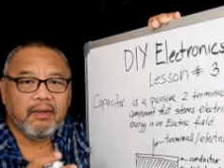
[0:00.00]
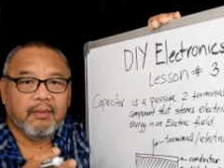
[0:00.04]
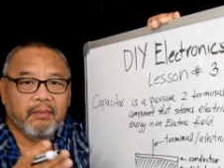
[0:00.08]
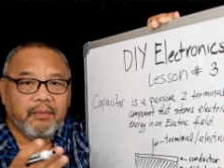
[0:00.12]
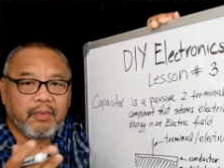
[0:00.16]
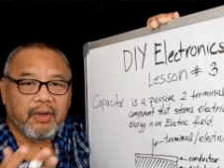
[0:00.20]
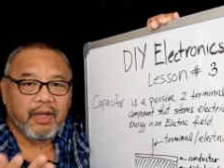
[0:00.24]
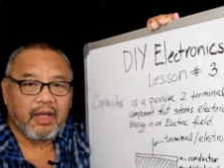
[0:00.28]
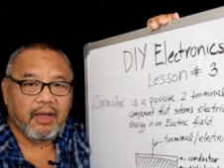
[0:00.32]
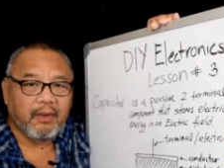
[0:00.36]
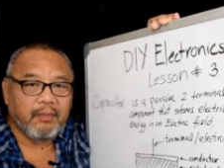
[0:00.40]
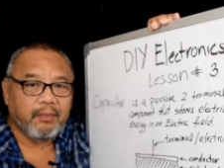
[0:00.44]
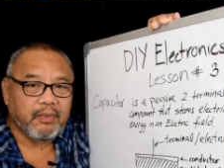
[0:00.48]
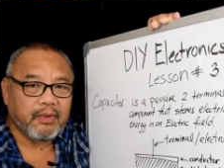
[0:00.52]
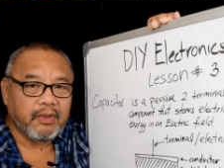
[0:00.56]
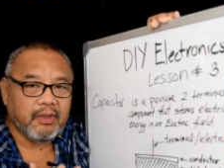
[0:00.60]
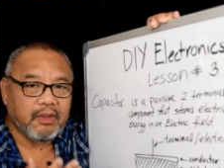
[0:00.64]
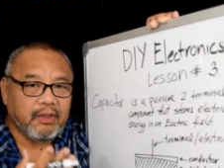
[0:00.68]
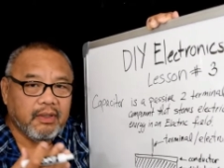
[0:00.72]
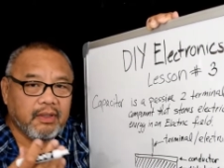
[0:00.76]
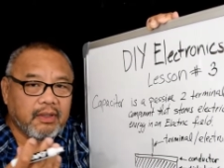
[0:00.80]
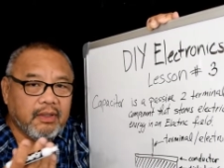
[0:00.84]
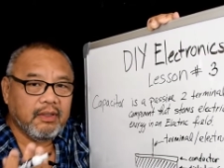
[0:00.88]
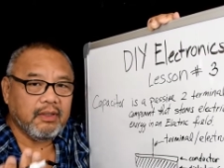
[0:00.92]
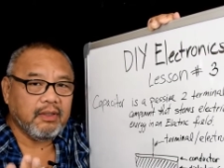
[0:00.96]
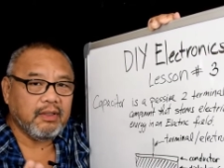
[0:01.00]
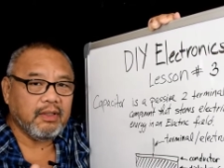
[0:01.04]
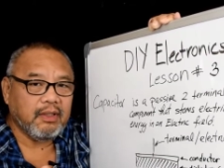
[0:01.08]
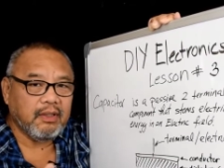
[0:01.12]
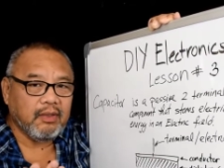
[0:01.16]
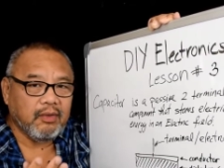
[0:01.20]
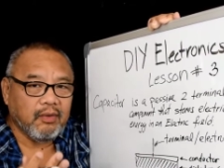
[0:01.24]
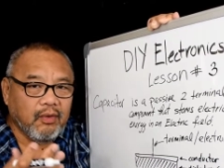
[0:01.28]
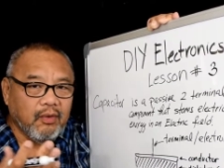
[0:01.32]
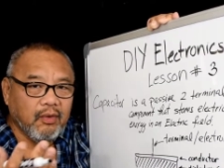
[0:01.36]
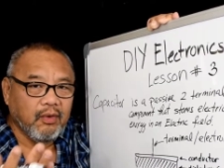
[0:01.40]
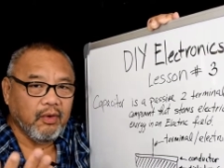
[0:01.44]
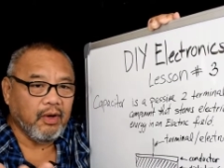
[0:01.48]
paper in
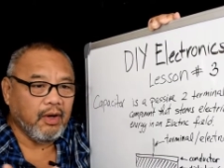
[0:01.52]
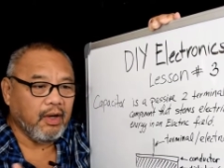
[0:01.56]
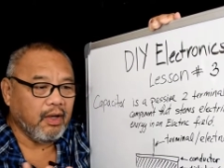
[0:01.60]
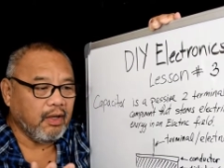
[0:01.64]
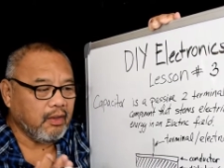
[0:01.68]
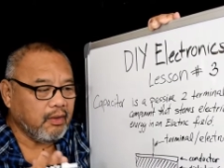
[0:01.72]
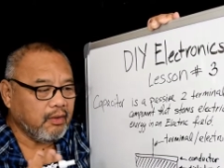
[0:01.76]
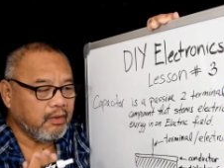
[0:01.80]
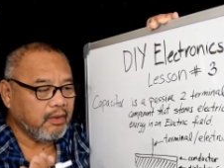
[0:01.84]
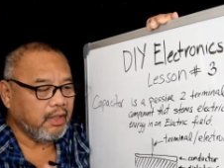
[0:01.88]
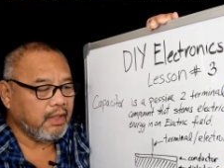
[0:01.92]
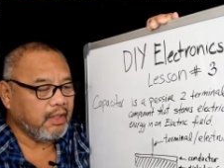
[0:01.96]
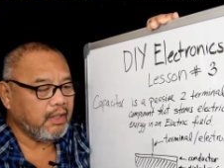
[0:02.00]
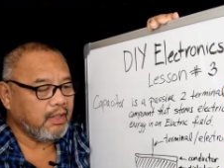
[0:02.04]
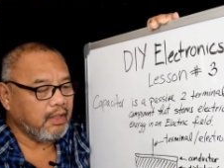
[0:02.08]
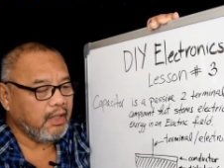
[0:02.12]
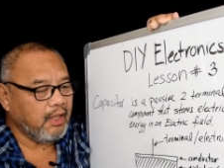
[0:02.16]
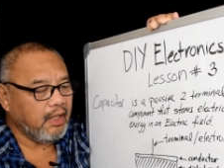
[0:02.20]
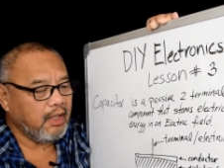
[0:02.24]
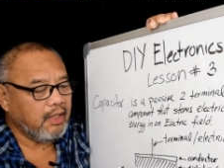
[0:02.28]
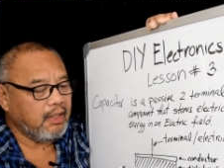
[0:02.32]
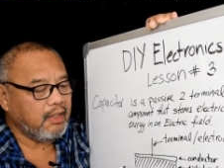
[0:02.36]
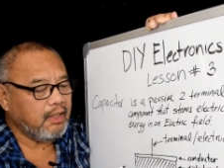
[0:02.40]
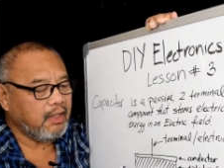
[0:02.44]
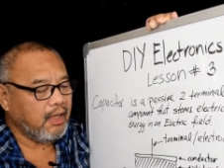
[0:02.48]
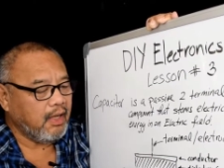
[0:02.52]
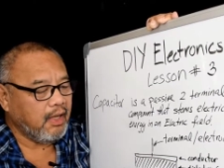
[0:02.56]
oil or any